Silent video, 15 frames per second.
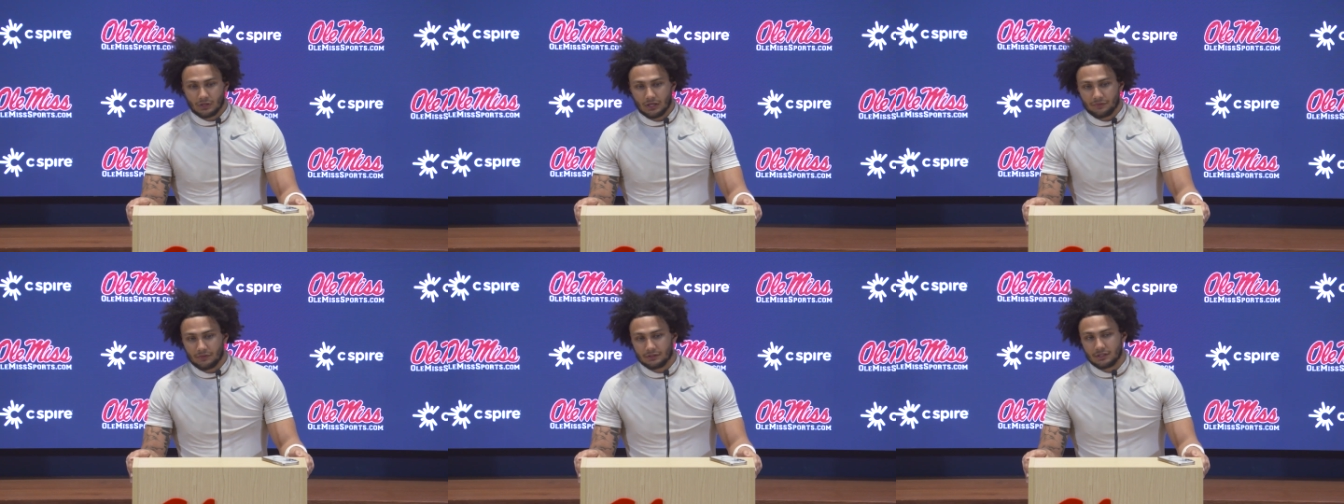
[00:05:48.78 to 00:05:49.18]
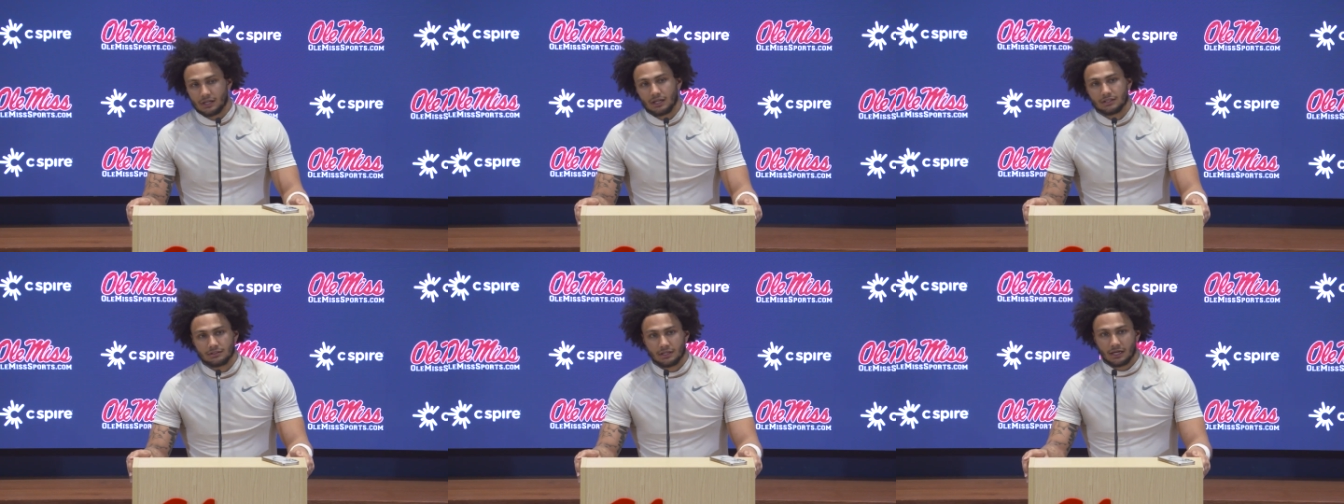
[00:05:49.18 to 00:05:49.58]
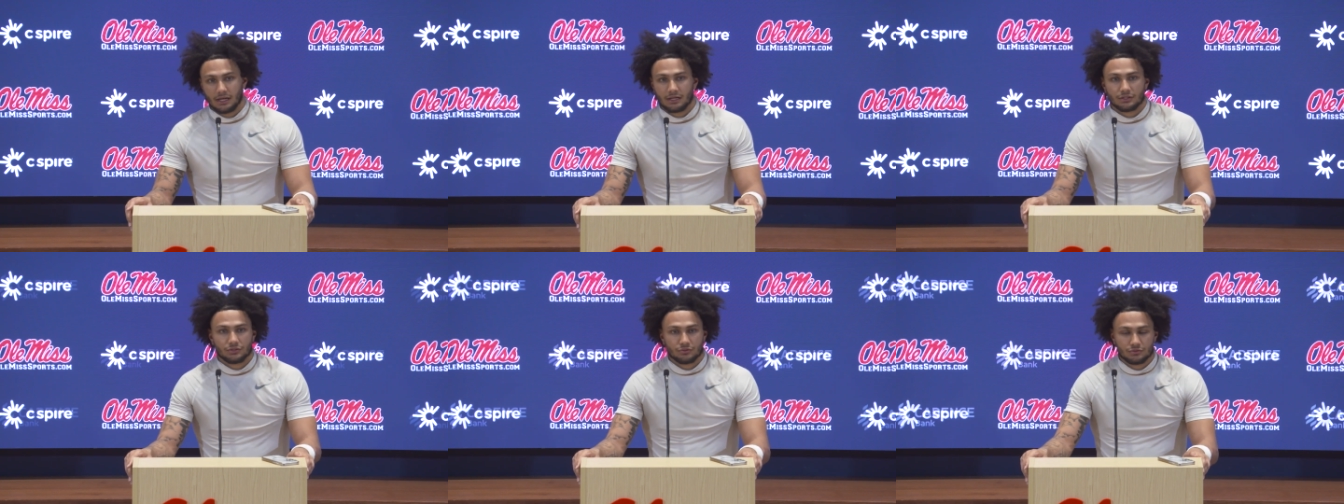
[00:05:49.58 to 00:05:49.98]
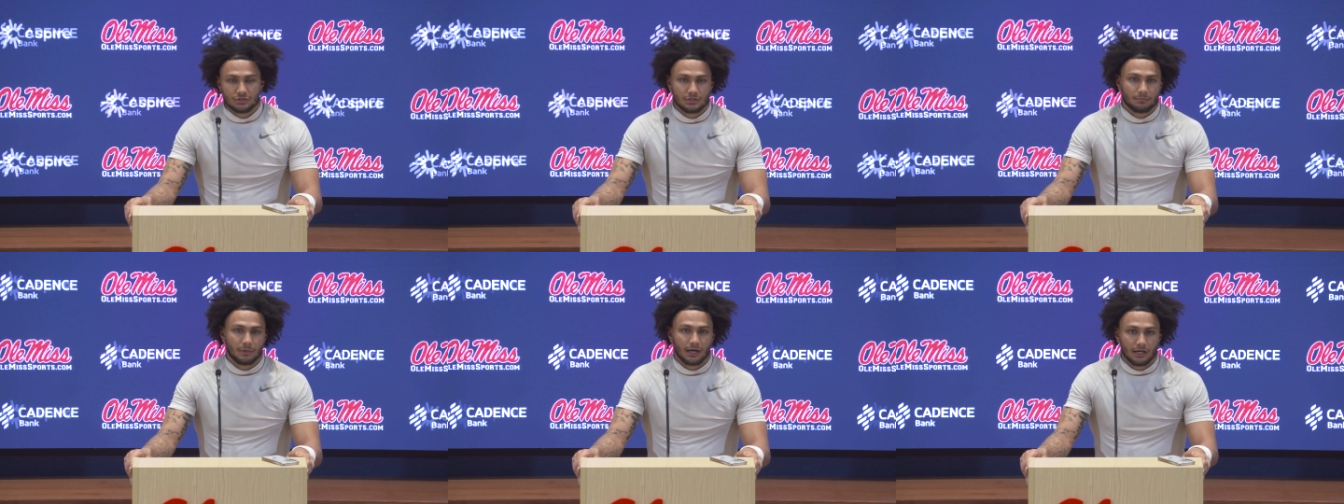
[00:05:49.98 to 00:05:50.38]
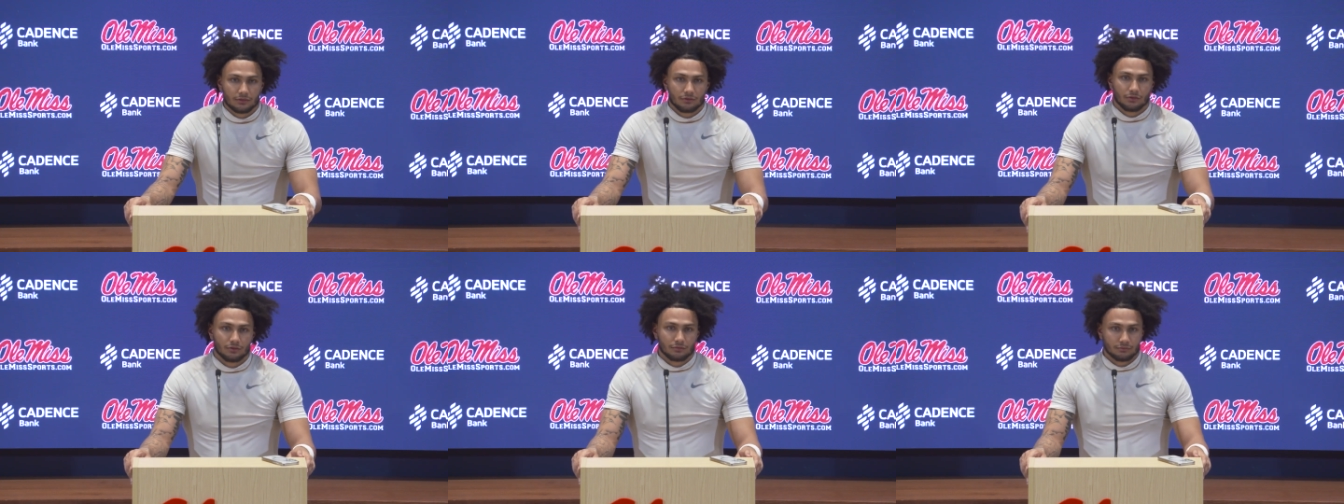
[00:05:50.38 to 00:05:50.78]
I think that had that had a huge
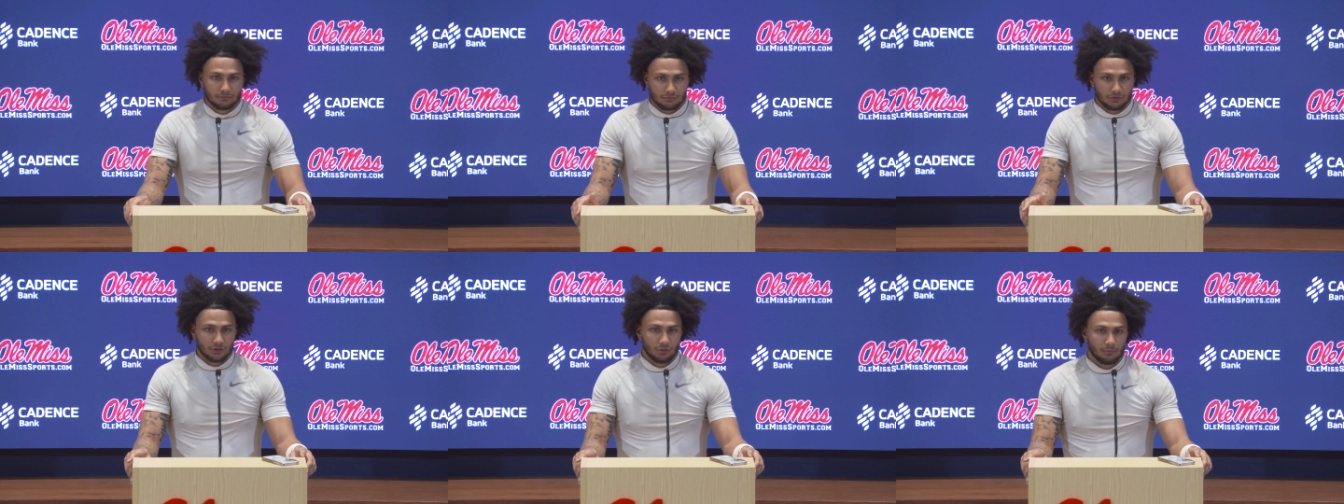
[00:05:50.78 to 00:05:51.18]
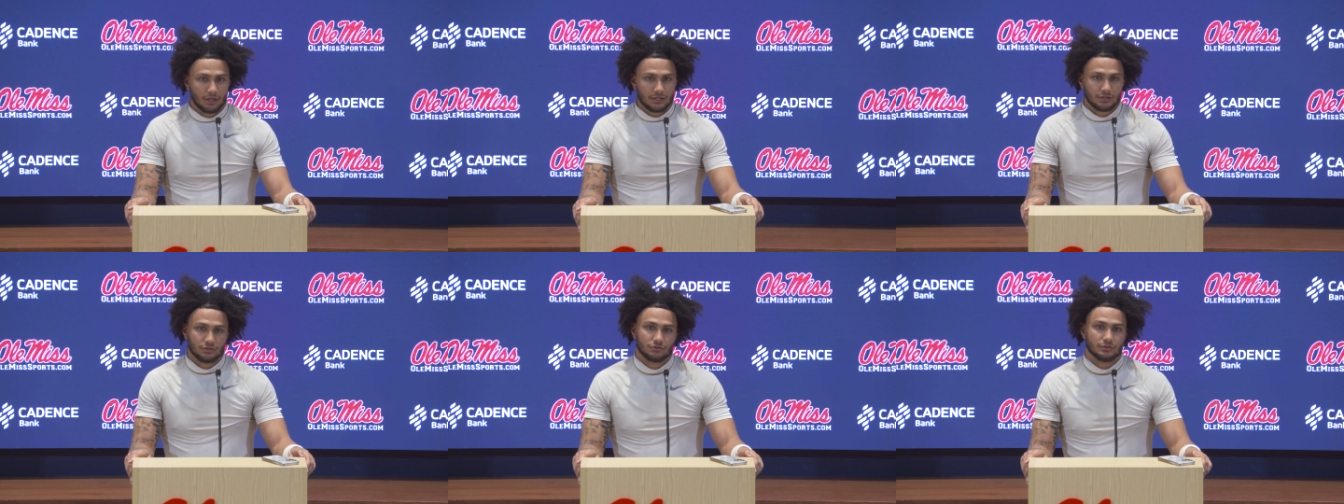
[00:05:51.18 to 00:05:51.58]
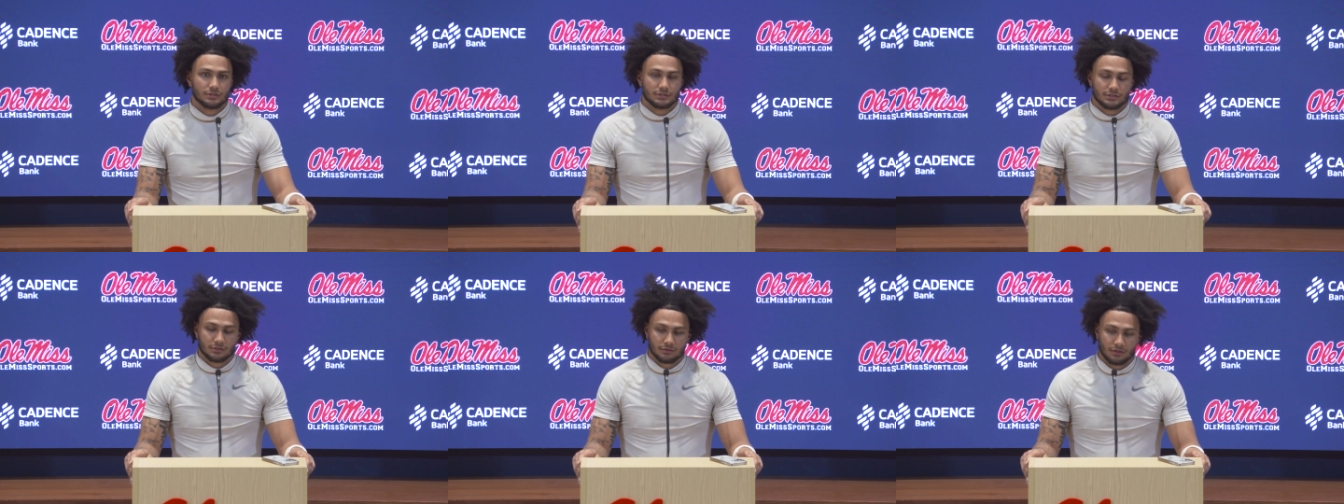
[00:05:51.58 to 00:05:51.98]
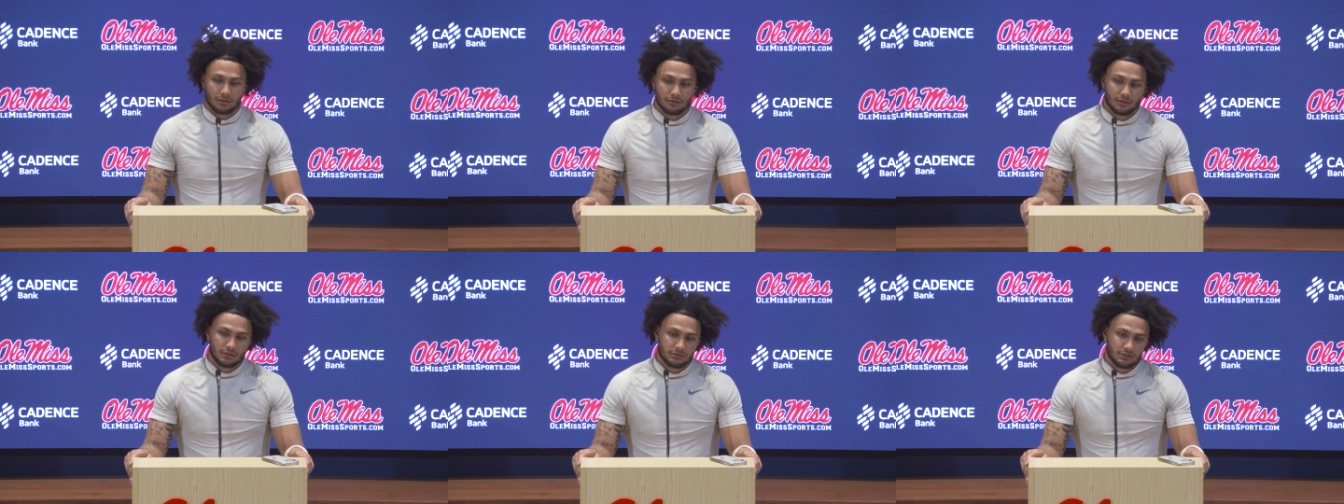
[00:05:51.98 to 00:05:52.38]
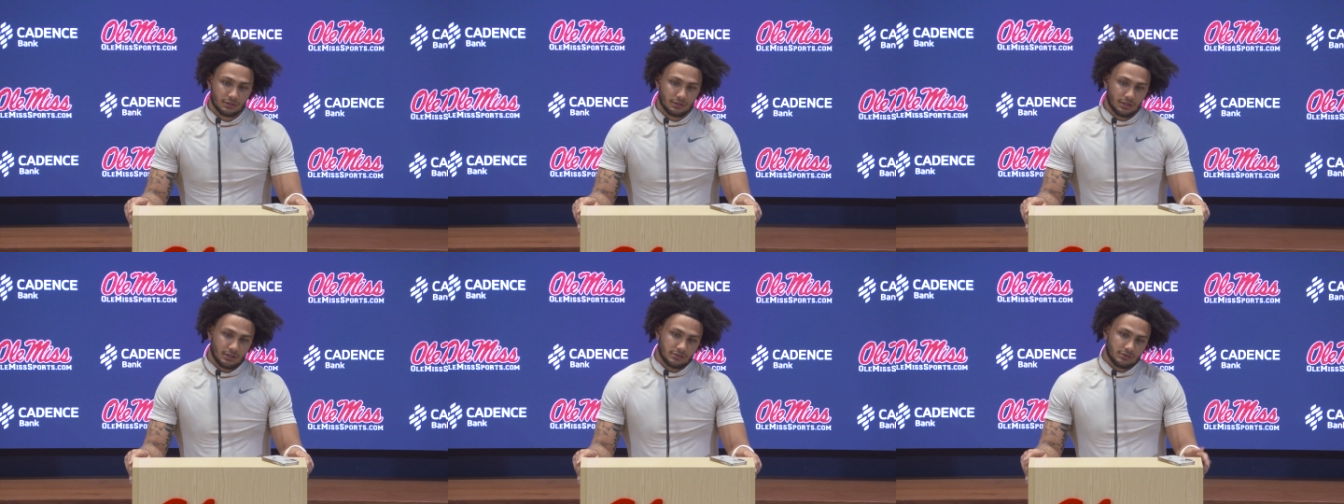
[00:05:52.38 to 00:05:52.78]
impact on you know my injuries and, and things like
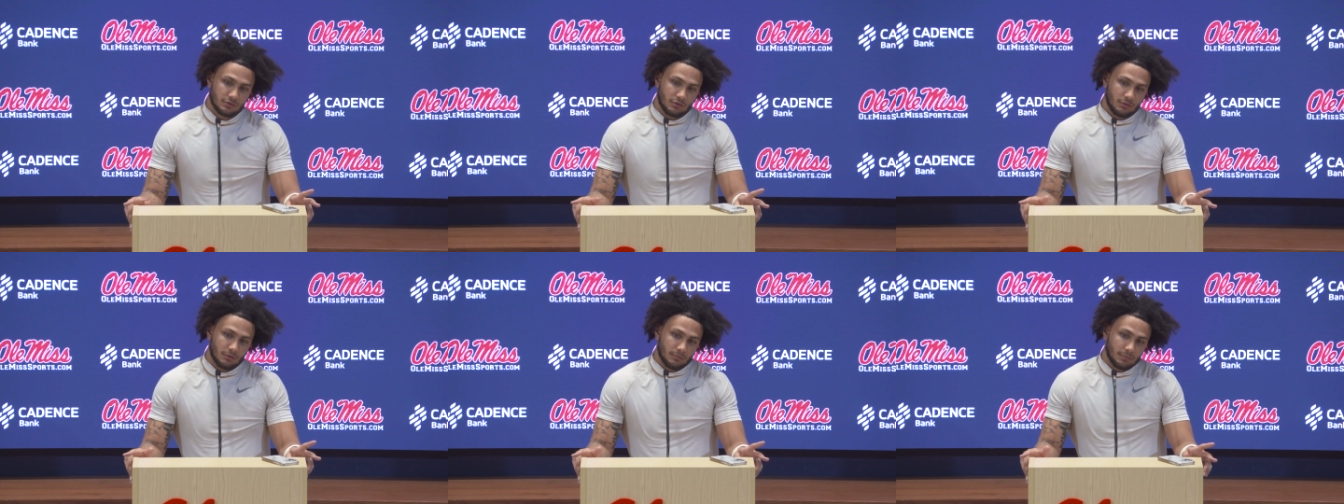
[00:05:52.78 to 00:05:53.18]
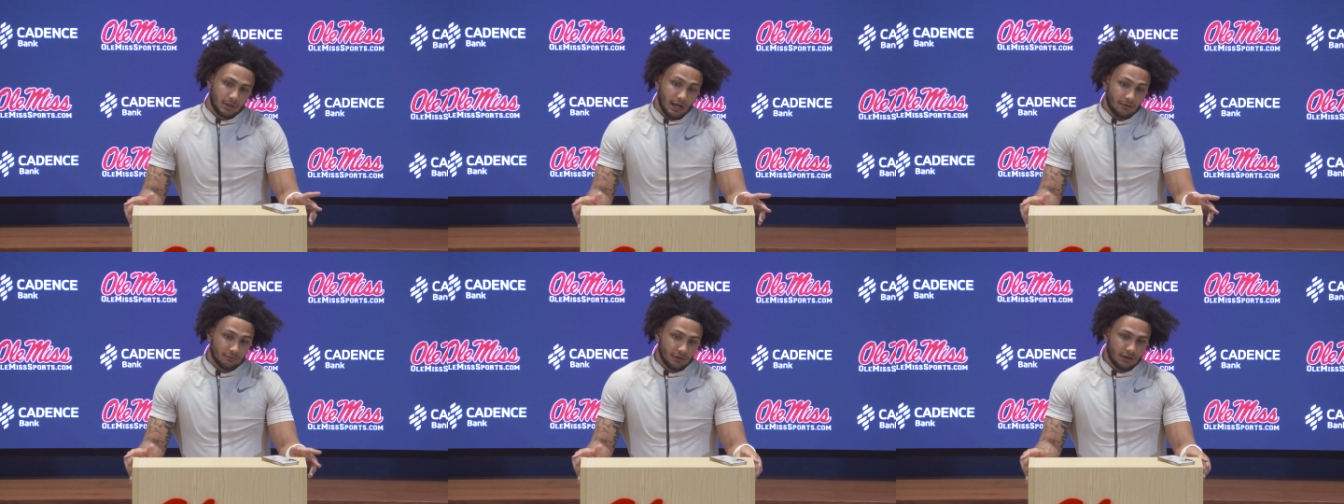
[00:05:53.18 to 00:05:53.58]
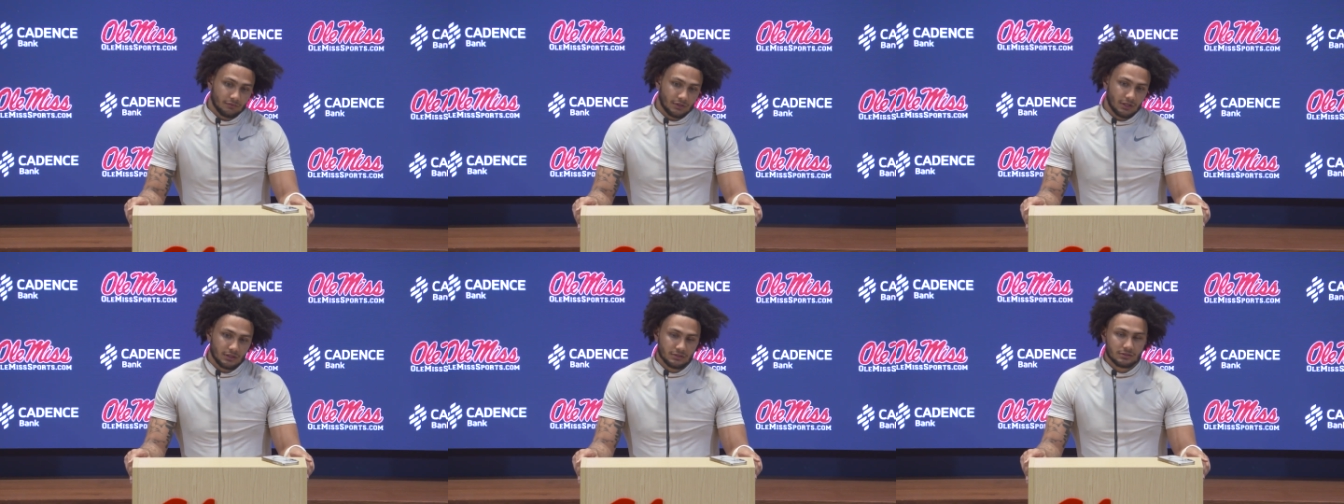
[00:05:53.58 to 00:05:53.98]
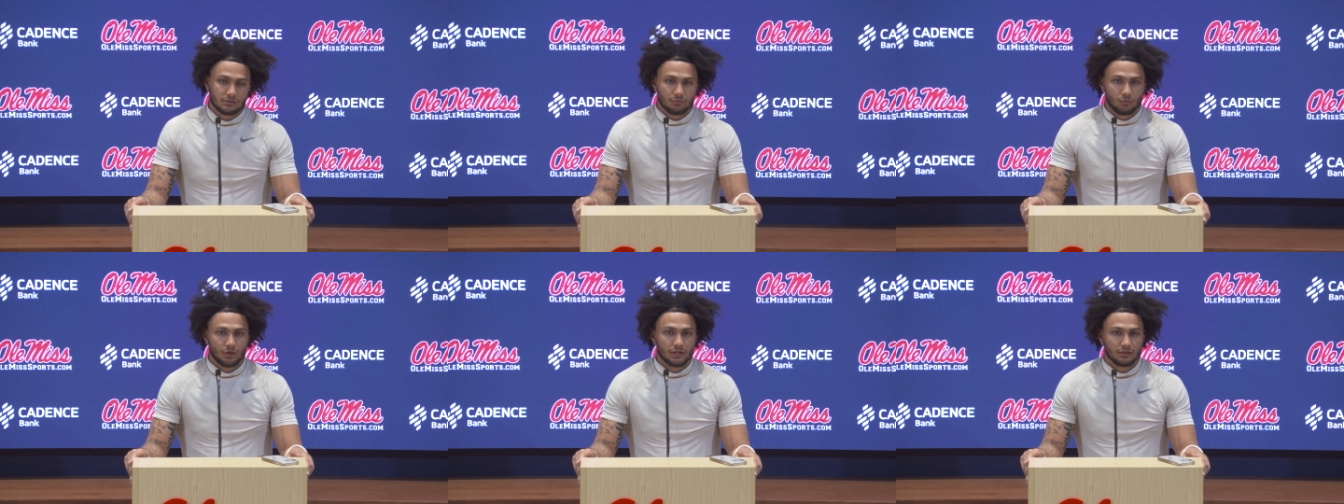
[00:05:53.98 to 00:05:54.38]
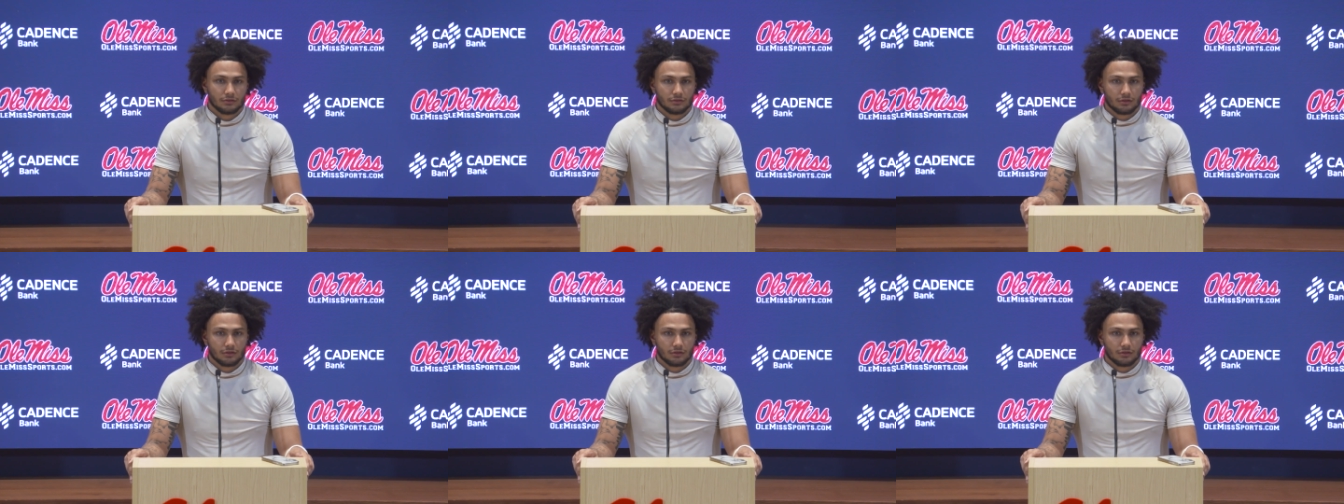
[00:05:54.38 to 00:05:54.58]
that. So but I've I've gained some weight.